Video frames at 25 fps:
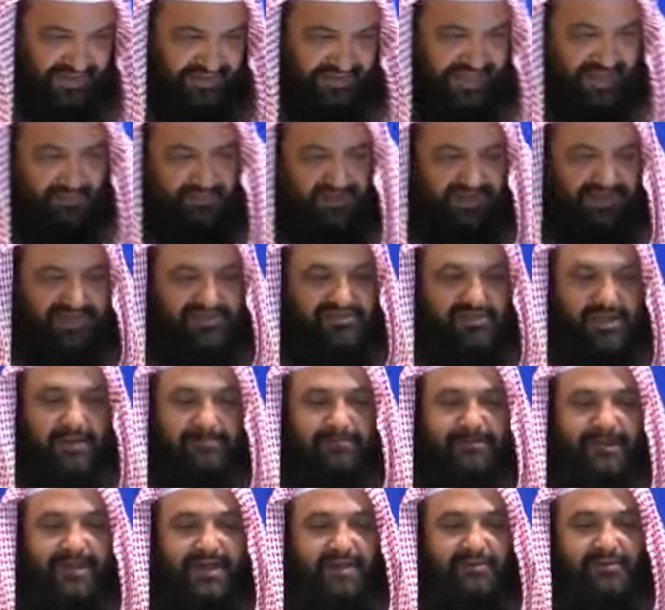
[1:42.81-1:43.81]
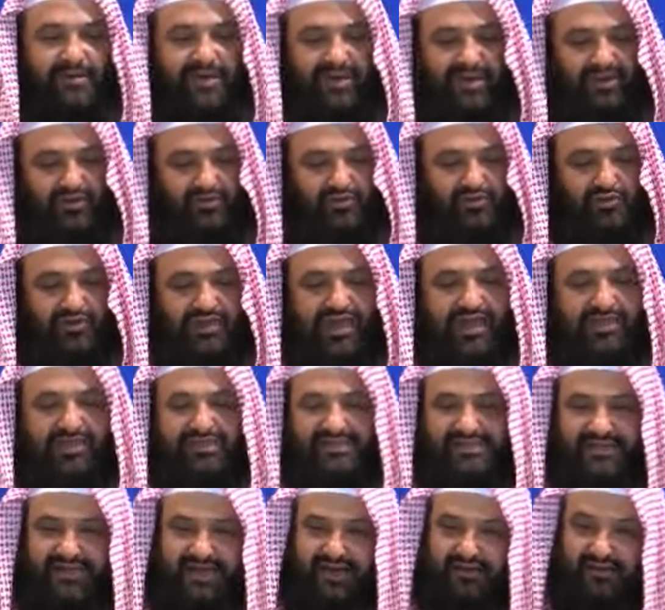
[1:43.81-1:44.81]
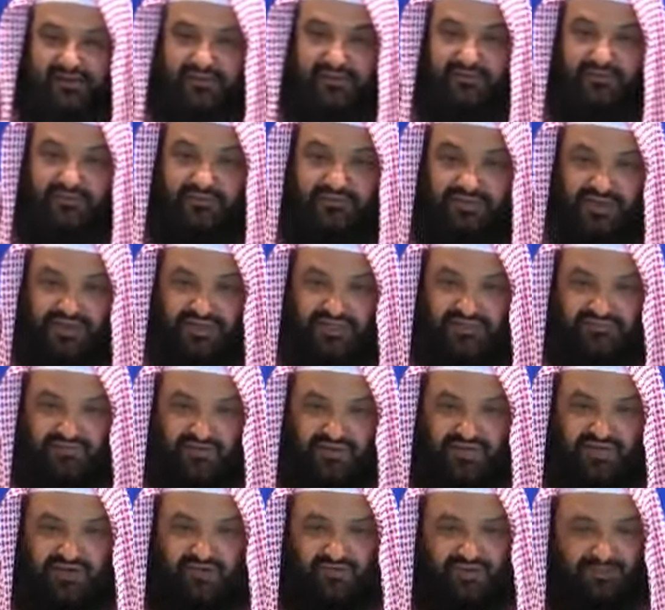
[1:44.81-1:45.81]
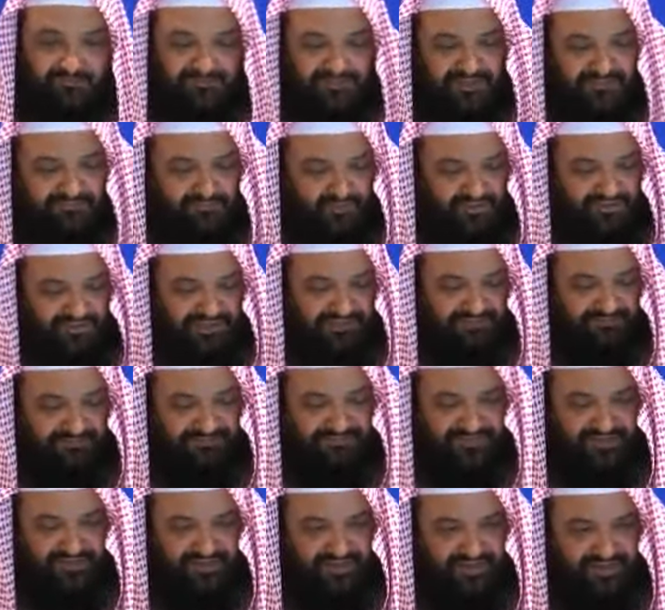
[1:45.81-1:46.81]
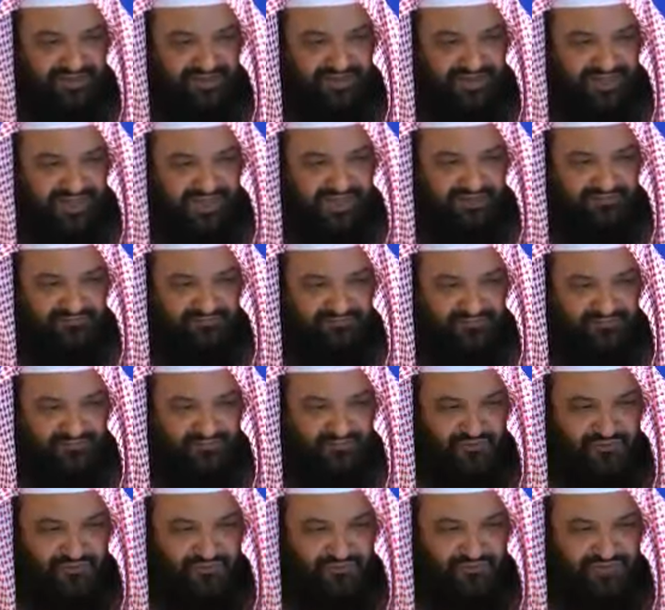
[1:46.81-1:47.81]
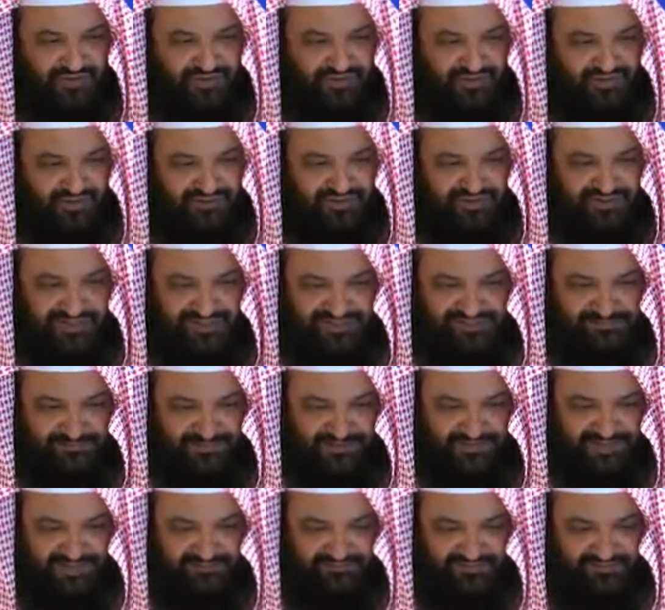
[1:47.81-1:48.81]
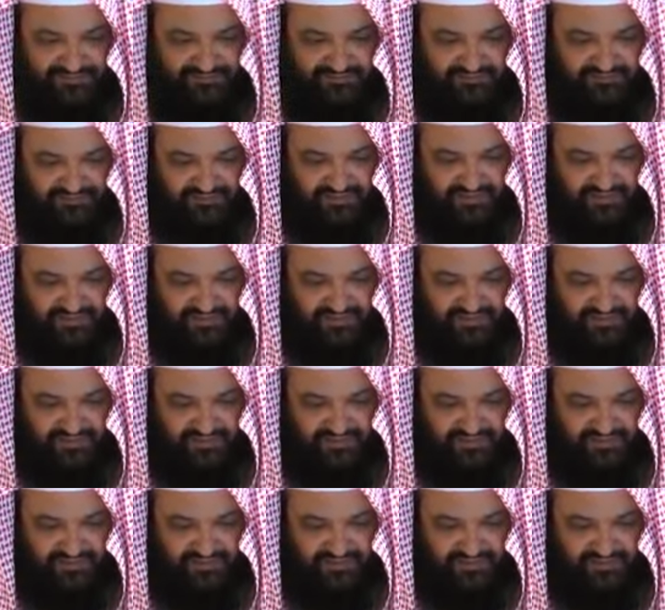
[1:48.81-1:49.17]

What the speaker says: Now we're going to stop here. We're going to go to the other scenario. That is for the corrupted Muslim and for the disbeliever.